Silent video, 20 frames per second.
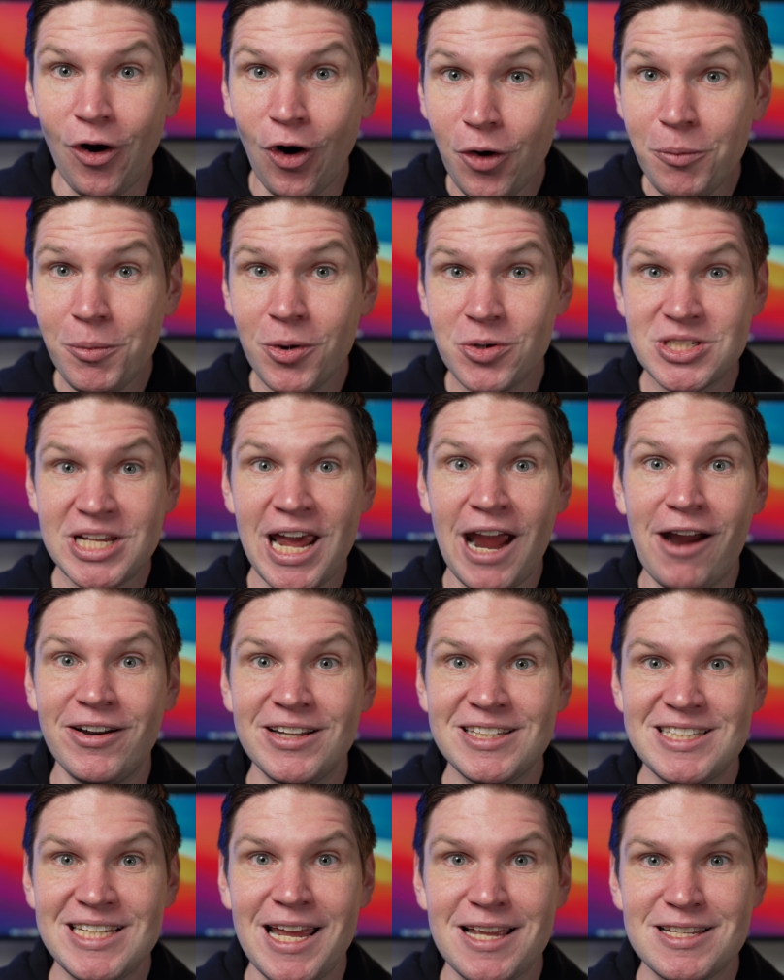almost
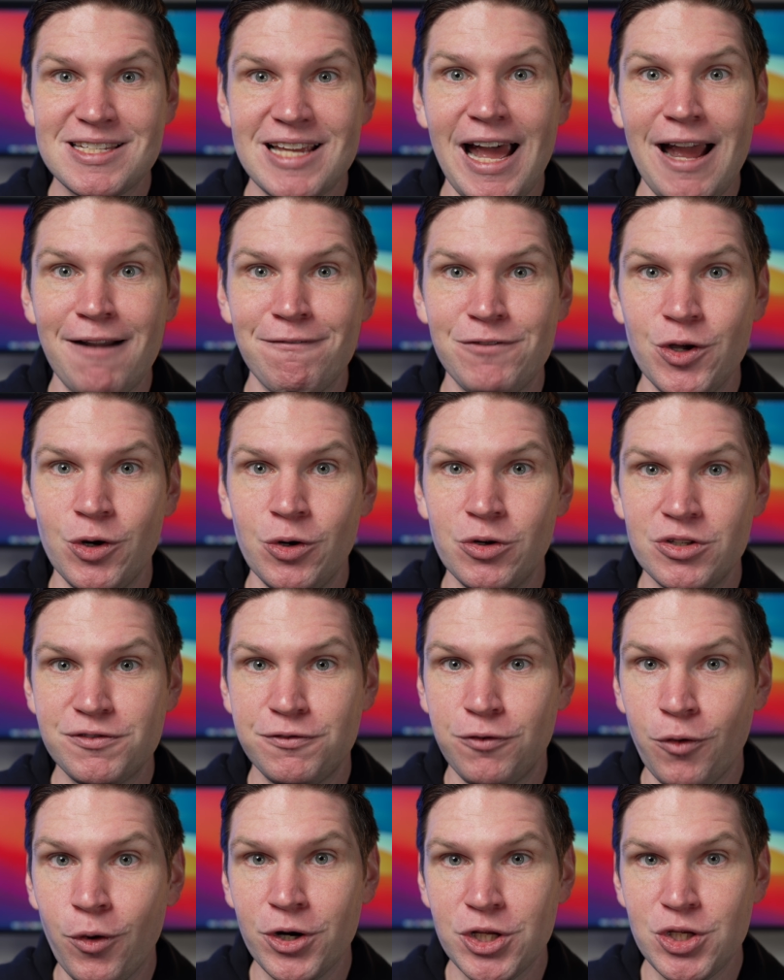guaranteed to have those
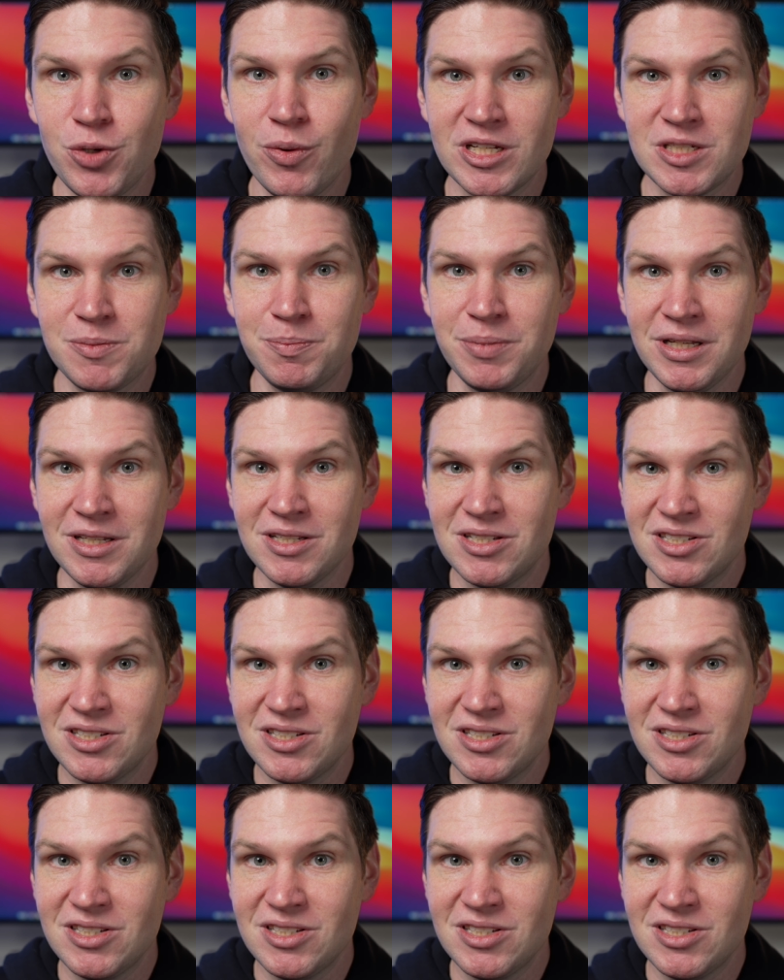four USB